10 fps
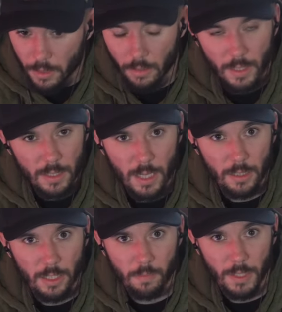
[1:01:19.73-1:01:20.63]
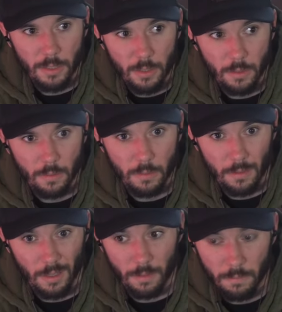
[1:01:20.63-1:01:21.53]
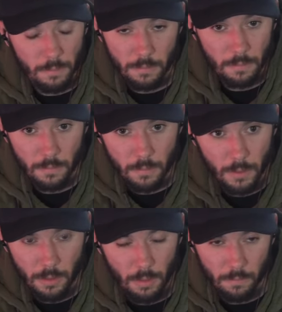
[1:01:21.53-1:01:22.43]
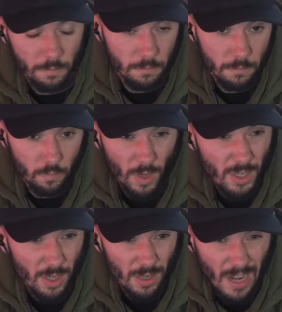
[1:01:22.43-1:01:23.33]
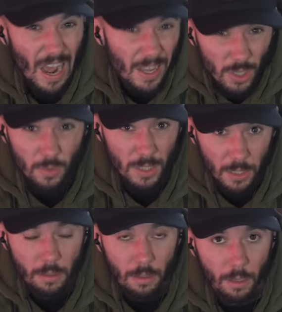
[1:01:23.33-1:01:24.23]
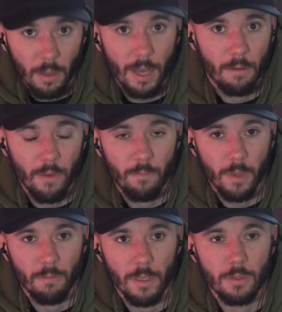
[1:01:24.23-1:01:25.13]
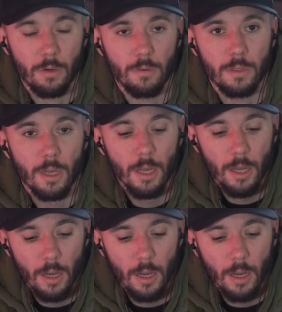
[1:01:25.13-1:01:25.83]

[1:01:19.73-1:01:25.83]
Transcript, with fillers: You know, that's not to speak to the you know, Russia not using a lot of F P V drones.